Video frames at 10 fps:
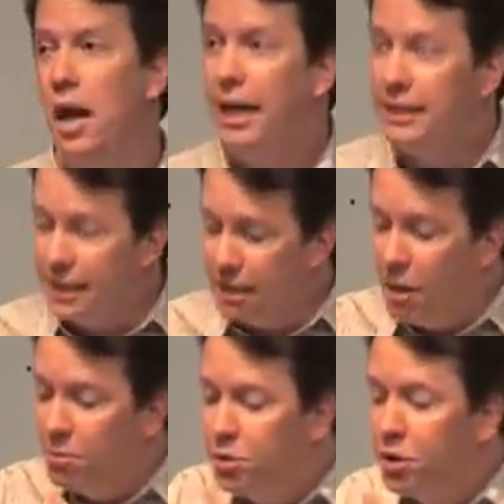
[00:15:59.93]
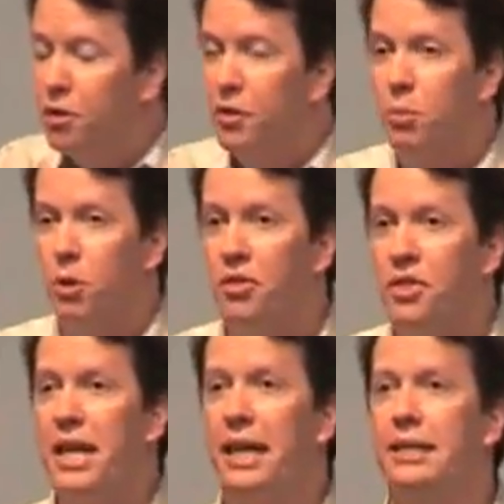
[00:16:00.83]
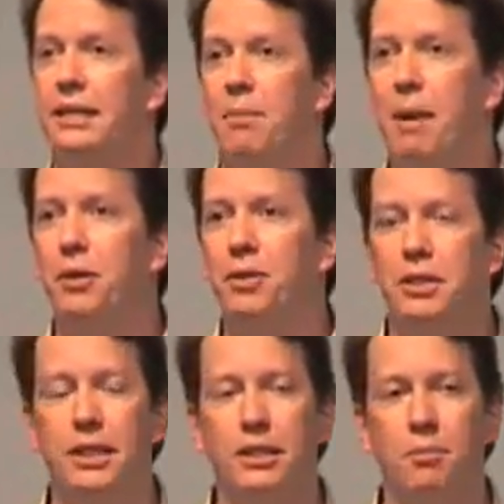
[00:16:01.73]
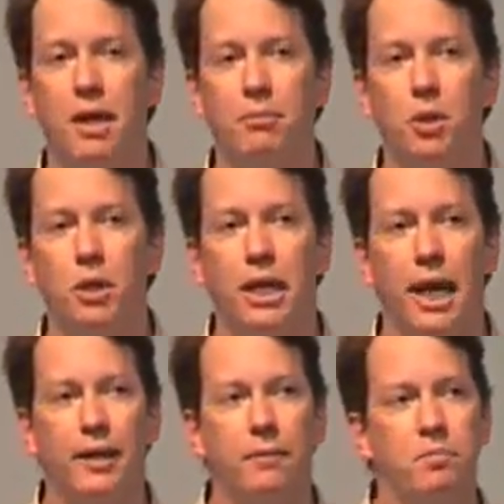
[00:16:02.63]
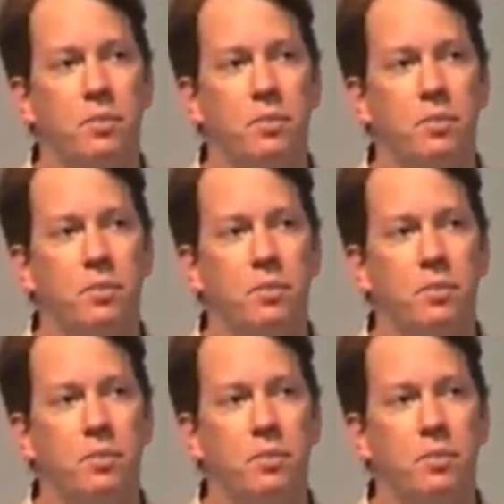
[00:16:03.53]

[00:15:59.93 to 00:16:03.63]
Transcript: I see some observable things about this system that I'm looking at.